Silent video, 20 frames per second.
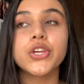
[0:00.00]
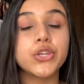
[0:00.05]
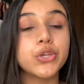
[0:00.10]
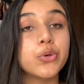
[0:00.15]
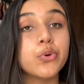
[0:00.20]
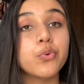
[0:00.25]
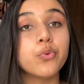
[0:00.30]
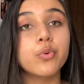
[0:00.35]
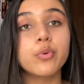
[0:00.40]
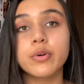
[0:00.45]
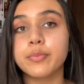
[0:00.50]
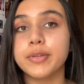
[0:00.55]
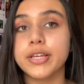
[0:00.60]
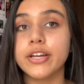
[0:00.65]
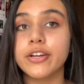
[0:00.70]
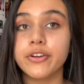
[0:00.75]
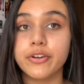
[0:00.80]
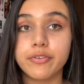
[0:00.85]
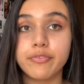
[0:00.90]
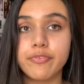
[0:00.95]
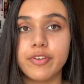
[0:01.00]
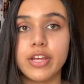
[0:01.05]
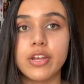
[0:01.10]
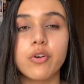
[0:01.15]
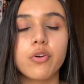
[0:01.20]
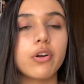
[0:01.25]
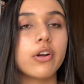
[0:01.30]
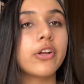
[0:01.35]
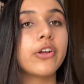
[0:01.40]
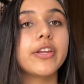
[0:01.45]
you will be a good
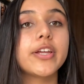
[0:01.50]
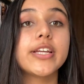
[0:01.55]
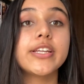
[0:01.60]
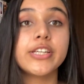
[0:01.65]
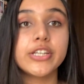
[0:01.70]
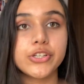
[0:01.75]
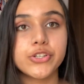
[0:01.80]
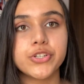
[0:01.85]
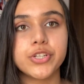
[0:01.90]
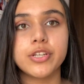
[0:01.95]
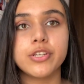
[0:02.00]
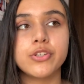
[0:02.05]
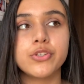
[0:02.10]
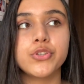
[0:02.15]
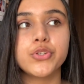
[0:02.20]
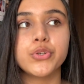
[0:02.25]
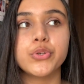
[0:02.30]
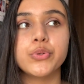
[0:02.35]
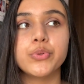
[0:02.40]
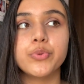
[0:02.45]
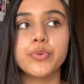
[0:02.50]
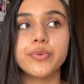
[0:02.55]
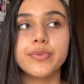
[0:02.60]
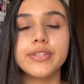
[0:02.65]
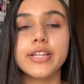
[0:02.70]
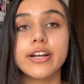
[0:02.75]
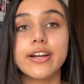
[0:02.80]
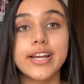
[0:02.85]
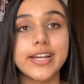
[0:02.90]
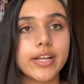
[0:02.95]
fit or a good addition to
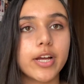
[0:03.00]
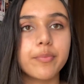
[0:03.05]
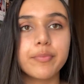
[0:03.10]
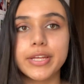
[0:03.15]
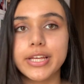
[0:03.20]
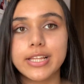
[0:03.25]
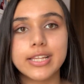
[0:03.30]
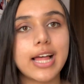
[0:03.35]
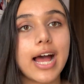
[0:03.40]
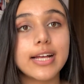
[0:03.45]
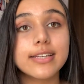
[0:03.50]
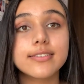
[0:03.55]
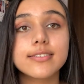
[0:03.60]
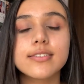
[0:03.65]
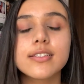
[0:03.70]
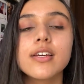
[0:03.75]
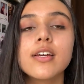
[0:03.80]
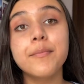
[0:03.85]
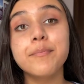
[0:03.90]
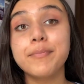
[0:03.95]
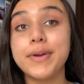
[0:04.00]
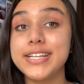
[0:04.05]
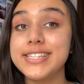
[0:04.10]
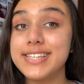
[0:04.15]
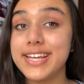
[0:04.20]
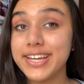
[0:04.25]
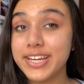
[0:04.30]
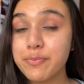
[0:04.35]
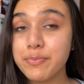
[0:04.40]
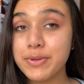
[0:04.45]
their incoming class. My
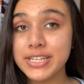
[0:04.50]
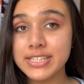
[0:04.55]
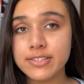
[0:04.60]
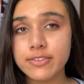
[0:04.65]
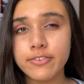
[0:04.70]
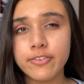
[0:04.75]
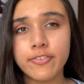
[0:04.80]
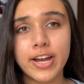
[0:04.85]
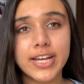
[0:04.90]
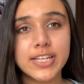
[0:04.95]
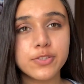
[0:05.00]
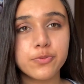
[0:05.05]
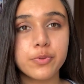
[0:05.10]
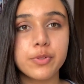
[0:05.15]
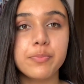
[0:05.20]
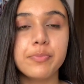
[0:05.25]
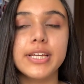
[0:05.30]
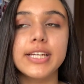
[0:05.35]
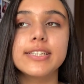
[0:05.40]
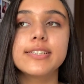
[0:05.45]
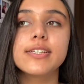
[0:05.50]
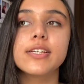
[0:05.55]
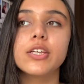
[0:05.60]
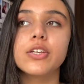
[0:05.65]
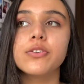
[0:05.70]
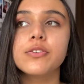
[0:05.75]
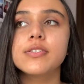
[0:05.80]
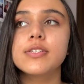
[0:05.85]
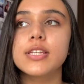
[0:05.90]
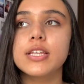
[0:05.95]
second piece of advice would be to
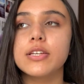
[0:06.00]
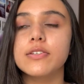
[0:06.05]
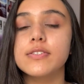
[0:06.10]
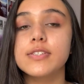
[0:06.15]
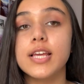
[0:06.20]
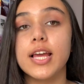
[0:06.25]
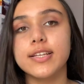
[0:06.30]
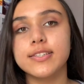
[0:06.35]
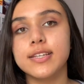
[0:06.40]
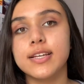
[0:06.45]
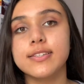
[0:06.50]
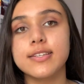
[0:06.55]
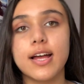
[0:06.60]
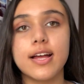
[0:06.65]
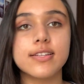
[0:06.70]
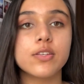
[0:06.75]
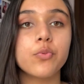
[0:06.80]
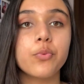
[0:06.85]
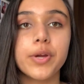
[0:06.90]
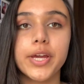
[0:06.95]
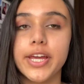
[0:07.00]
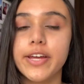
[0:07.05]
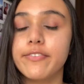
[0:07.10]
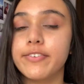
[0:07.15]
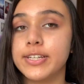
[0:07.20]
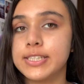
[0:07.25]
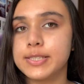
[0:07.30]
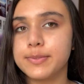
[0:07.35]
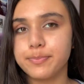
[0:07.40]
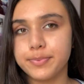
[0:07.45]
use the UC essays as a way of
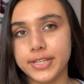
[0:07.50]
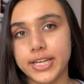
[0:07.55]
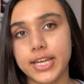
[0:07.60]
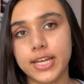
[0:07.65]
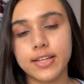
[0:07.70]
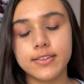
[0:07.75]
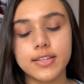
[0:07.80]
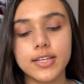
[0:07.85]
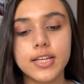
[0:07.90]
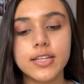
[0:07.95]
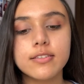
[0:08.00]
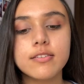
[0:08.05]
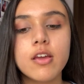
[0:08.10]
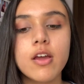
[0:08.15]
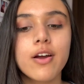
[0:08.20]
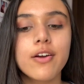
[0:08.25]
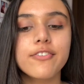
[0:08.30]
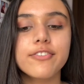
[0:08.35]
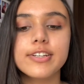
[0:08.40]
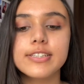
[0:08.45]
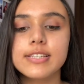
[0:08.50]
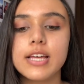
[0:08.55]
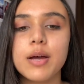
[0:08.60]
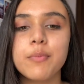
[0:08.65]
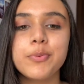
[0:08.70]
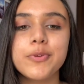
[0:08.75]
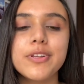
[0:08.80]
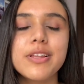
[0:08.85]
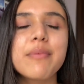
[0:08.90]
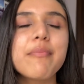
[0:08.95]
explaining things. For
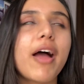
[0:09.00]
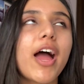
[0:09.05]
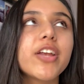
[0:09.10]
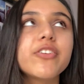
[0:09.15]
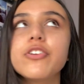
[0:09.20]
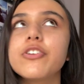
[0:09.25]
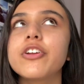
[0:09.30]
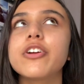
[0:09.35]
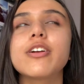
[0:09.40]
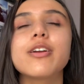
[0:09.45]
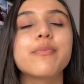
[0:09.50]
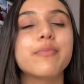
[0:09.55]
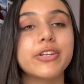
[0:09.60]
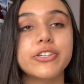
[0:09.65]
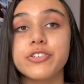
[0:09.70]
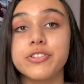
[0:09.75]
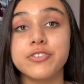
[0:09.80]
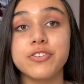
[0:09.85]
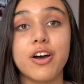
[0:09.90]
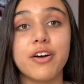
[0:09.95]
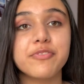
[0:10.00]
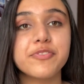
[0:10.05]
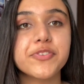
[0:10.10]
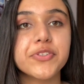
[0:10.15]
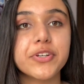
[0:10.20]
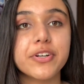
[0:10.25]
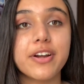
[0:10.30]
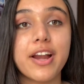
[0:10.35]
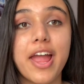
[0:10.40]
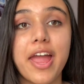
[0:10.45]
example, imagine you're an admissions
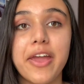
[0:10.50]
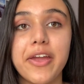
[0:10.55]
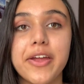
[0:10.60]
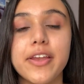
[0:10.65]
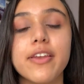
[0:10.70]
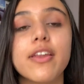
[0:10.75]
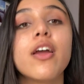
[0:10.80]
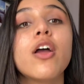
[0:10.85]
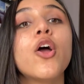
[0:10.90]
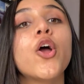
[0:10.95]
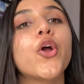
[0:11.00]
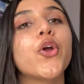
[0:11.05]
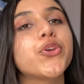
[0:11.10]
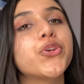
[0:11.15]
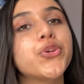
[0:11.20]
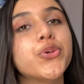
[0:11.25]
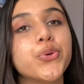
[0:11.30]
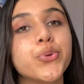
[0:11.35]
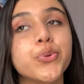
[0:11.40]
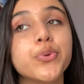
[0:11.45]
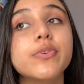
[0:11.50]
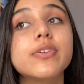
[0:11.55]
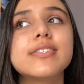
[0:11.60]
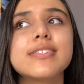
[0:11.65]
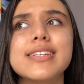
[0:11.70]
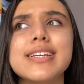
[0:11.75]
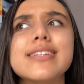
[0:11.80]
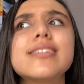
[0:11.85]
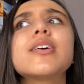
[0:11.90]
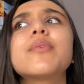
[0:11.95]
officer and you
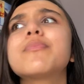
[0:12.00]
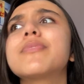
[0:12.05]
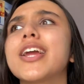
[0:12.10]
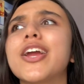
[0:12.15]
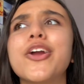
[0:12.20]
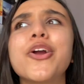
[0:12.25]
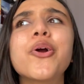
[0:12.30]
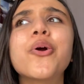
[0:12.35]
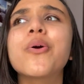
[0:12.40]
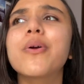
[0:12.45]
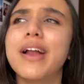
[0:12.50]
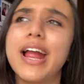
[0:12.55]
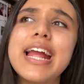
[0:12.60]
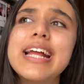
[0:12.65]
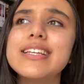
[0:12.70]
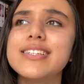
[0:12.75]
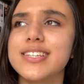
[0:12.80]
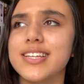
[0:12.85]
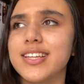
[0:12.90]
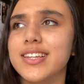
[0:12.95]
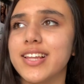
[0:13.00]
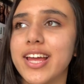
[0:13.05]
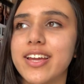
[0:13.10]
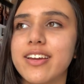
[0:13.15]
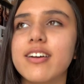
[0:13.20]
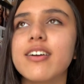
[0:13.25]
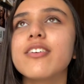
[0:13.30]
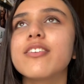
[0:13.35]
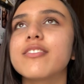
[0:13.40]
see something crazy, like